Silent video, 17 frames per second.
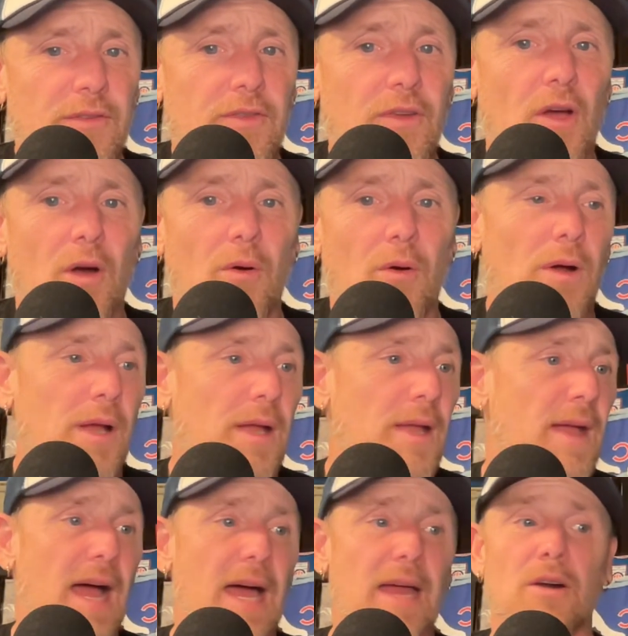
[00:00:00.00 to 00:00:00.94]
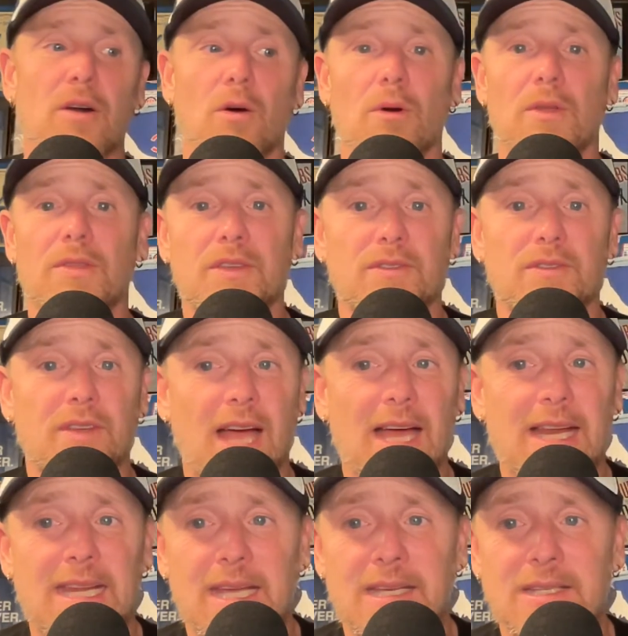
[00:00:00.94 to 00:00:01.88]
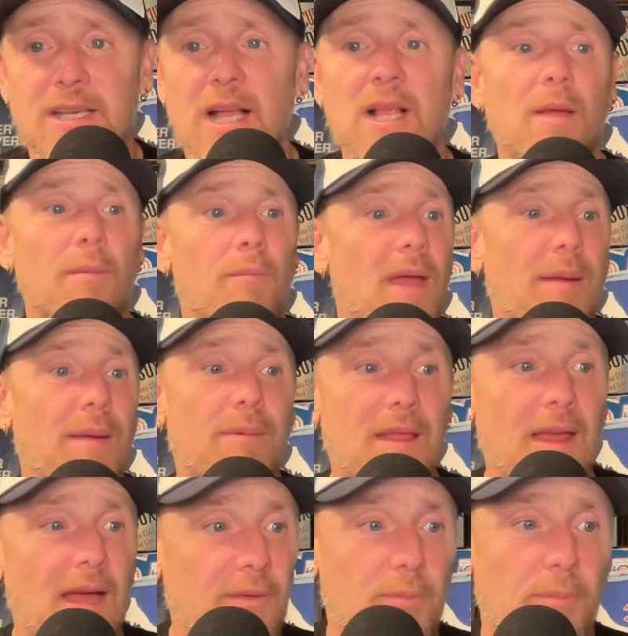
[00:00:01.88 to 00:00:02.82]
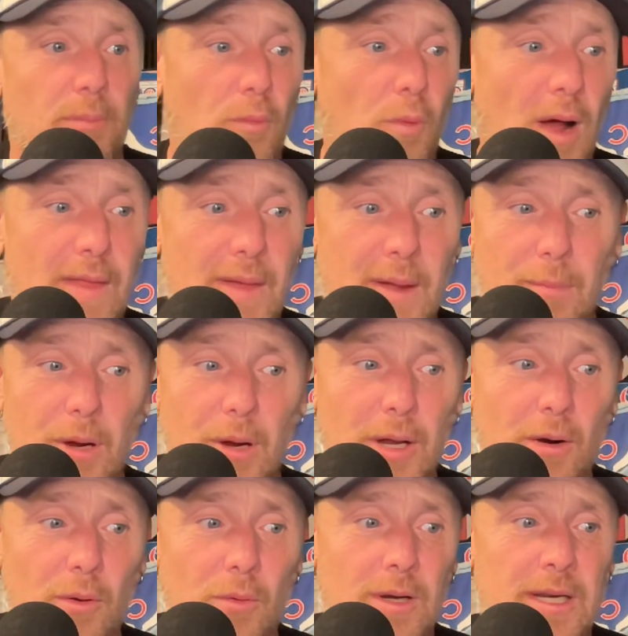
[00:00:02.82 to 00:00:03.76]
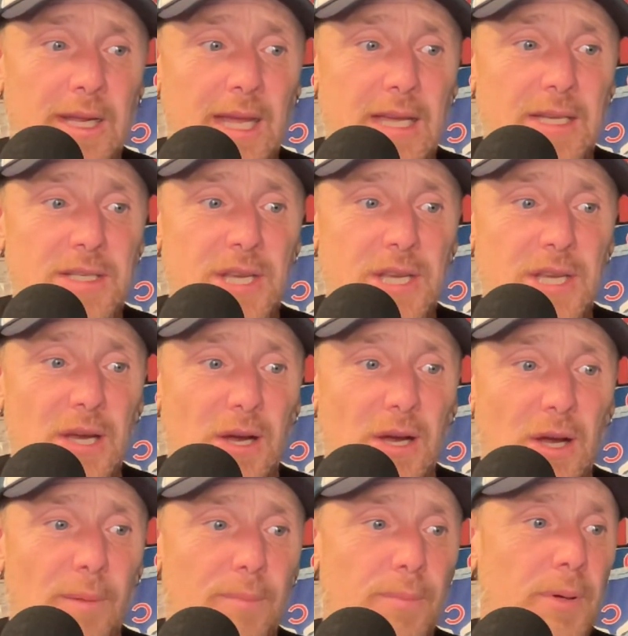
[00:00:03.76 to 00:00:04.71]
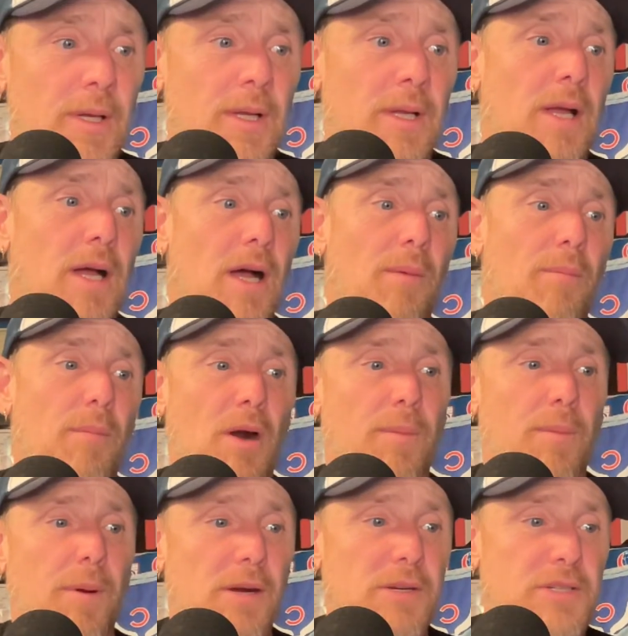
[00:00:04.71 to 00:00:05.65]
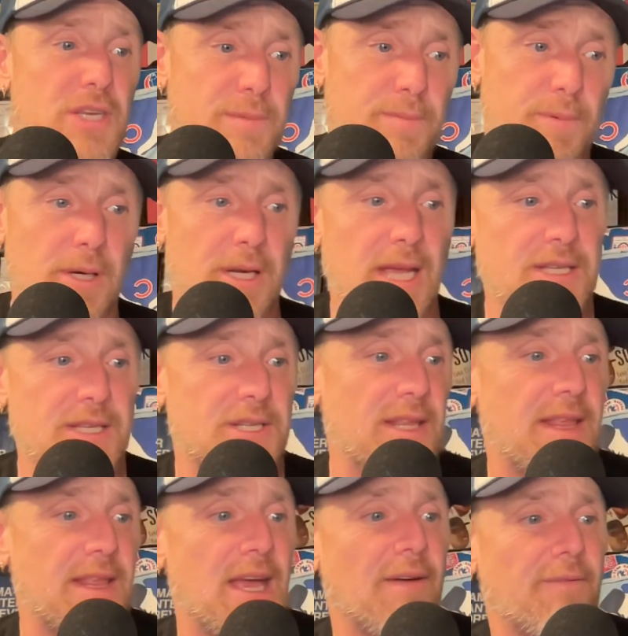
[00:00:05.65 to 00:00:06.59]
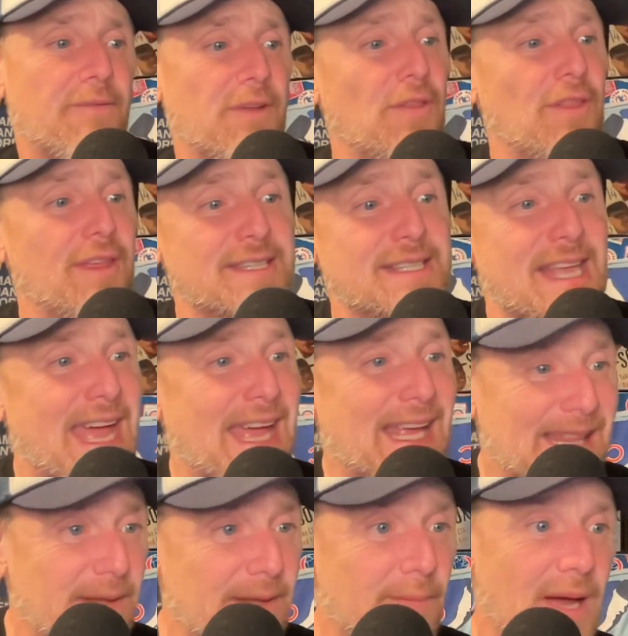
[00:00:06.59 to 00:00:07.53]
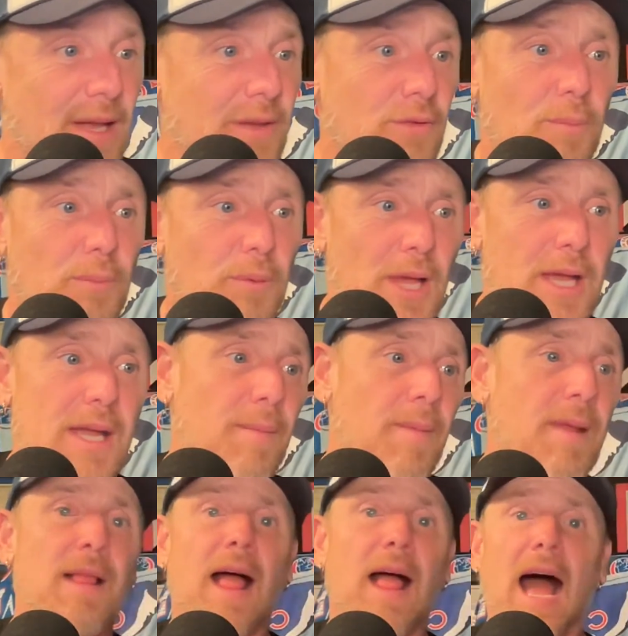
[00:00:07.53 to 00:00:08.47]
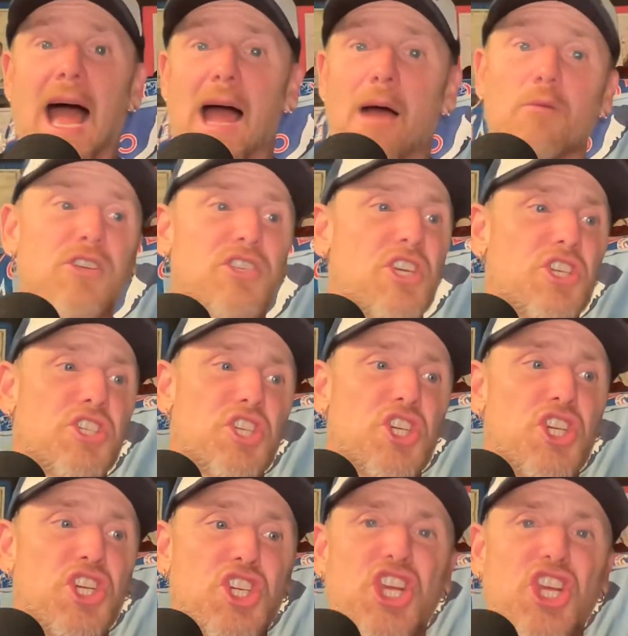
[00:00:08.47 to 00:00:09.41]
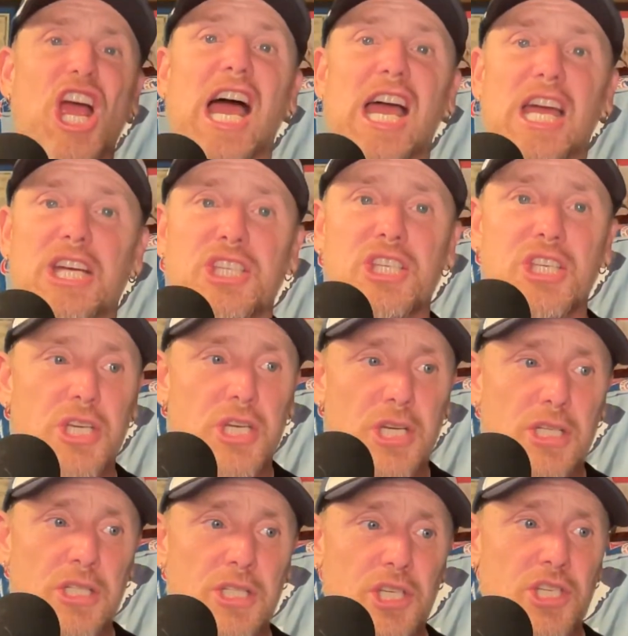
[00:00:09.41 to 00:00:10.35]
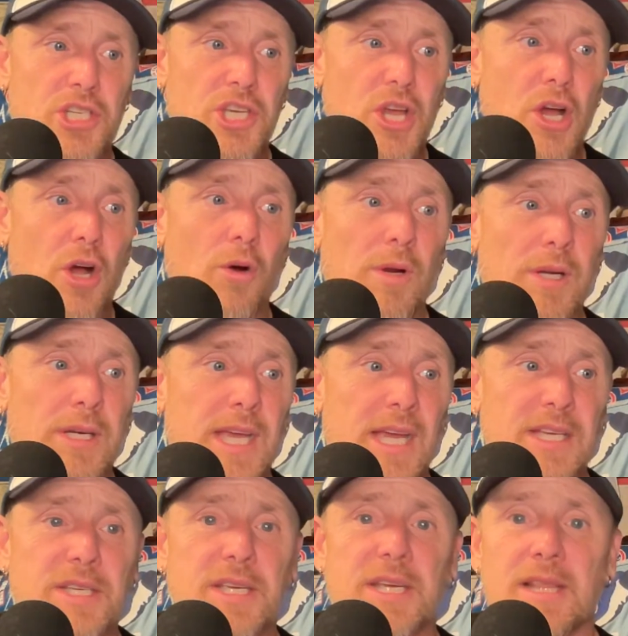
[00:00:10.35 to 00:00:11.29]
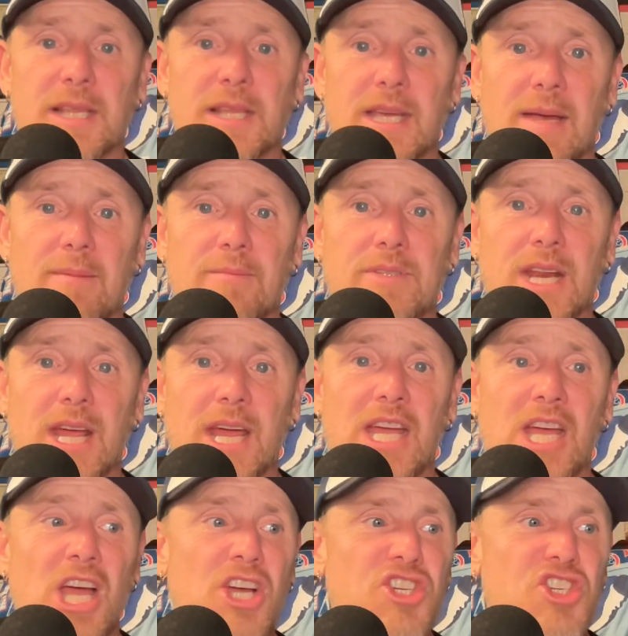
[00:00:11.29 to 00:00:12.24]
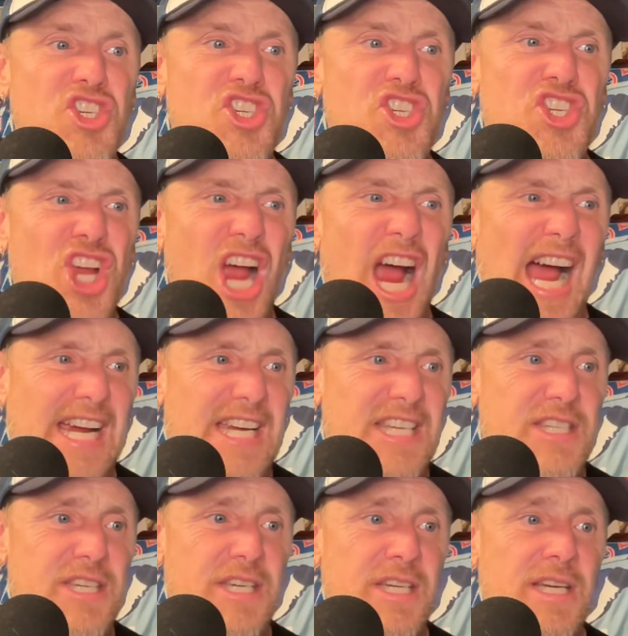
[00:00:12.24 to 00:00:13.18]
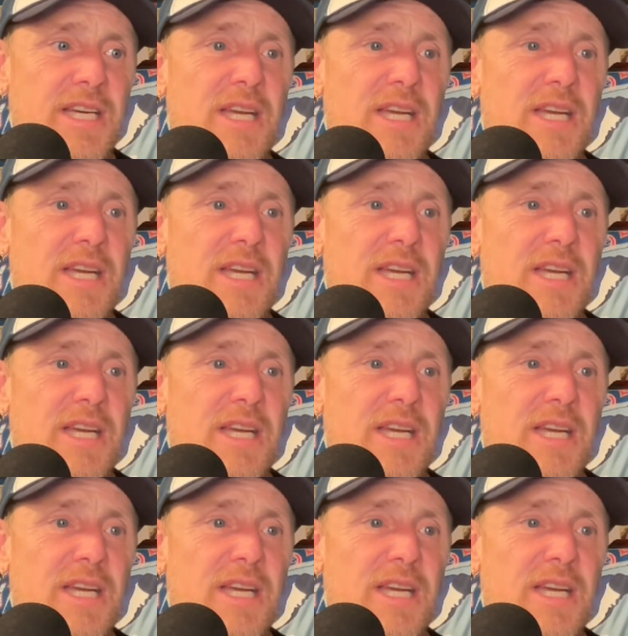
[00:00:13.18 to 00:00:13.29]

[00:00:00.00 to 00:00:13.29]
So I don't know what this guy needs. Maybe that's why they brought Owen Casey up. Mark Perry says put Casey in the outfield. Exactly. Might as well play him. I was shocked to see Owen Casey in the game today. Shocked.